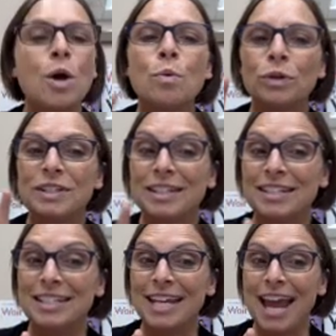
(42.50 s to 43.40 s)
Well,
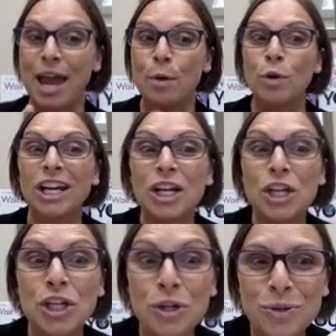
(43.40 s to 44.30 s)
today we're going
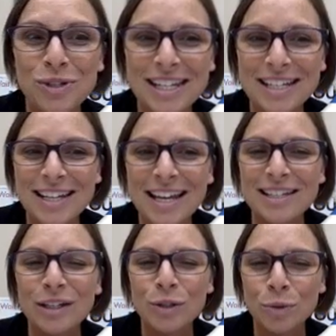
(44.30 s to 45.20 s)
to use these as a
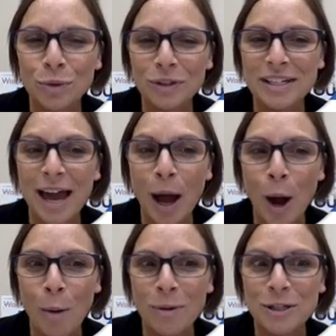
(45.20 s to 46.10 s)
tool to
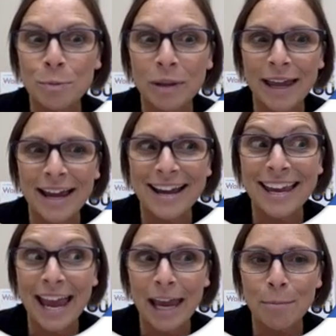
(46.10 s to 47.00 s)
help us play a
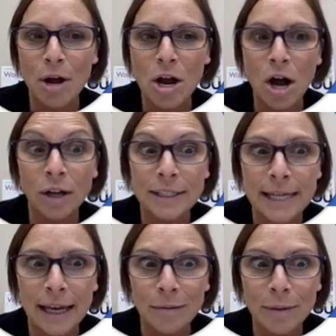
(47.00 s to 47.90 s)
game called
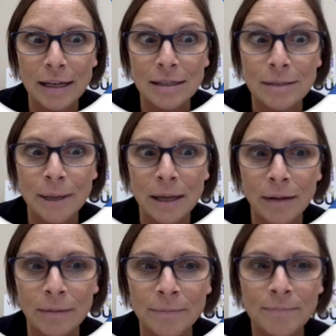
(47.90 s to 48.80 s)
10 Bean Spill.
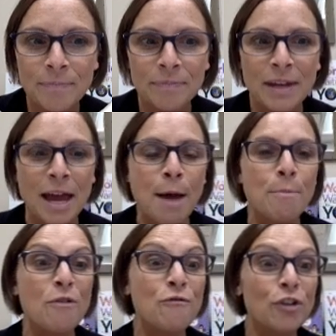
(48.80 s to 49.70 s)
But
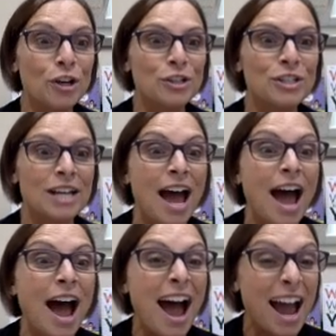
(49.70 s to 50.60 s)
first,
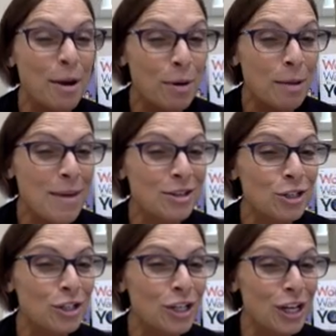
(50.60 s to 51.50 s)
I want to mention
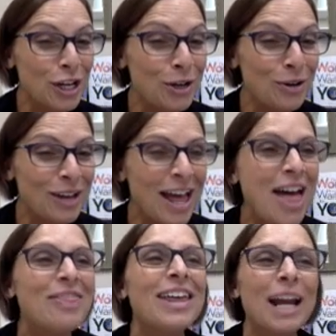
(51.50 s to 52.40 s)
to you
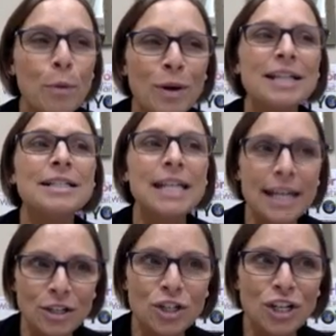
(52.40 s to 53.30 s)
that I want to
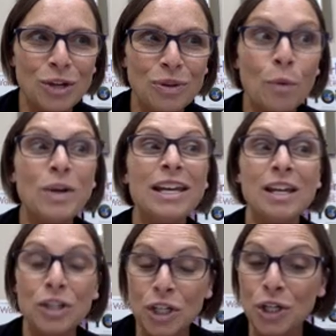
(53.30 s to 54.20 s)
teach you that we
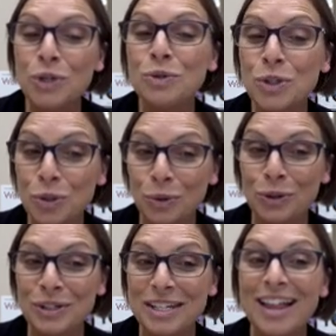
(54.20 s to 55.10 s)
can use
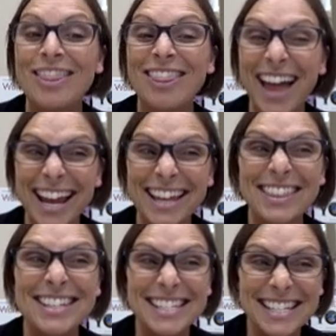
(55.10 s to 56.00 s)
tools like
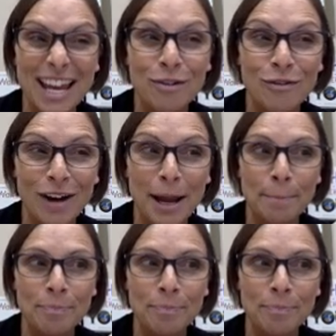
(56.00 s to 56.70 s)
this 10 frame